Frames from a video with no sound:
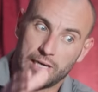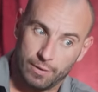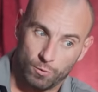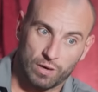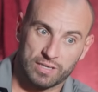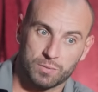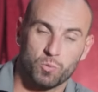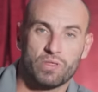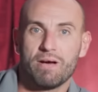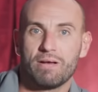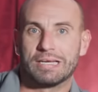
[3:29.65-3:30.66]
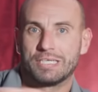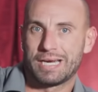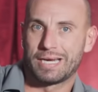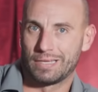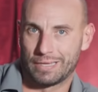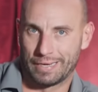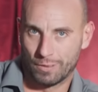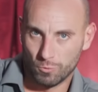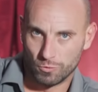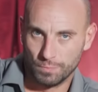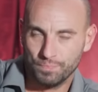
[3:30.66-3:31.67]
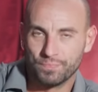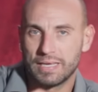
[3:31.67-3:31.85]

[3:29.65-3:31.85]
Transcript: an orgasm without ejaculating at all,